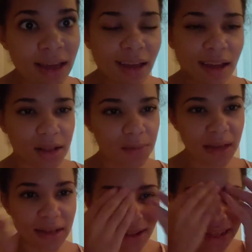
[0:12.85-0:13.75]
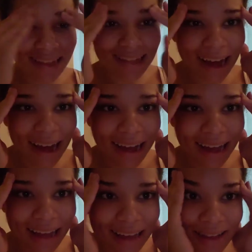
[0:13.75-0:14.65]
and it's basically
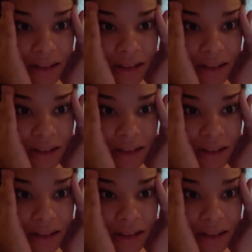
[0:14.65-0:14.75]
dyeing it.